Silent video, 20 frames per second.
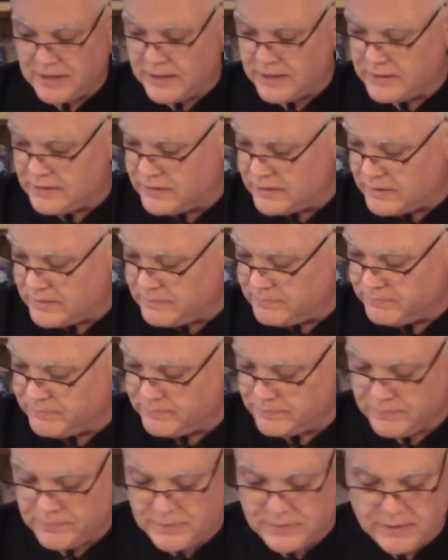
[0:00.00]
and
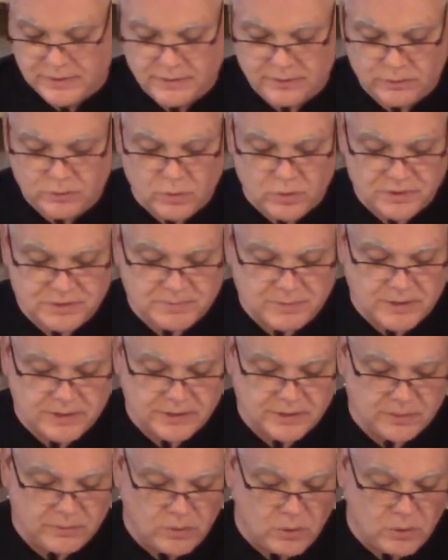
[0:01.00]
the corresponding